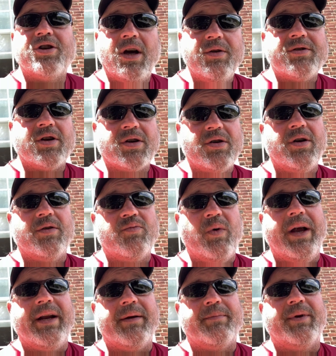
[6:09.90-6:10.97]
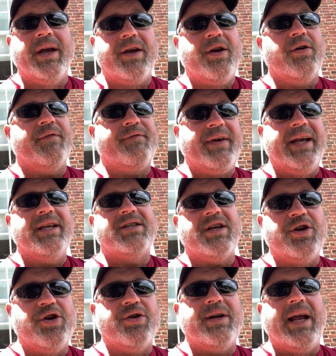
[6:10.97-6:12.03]
show's a mm -hmm. good mm-hmm. way to get your face
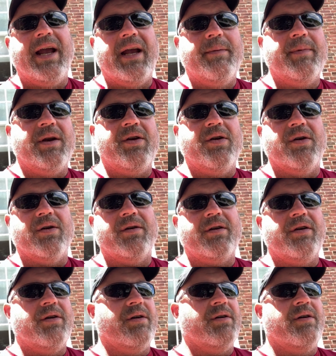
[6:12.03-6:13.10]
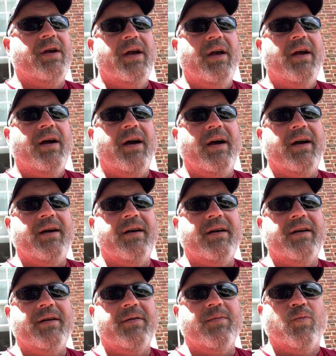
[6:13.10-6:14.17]
and your name and your, your
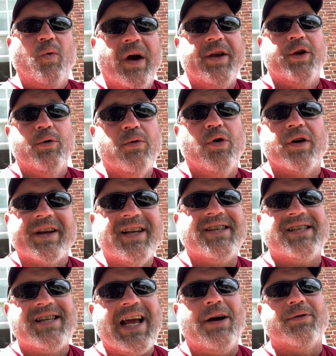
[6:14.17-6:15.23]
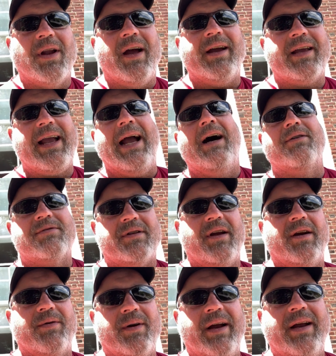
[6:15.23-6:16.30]
uh, what you look and sound like out yeah.
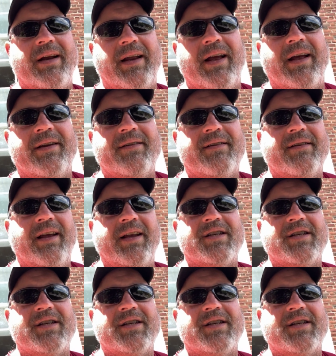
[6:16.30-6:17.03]
there, right? And yeah.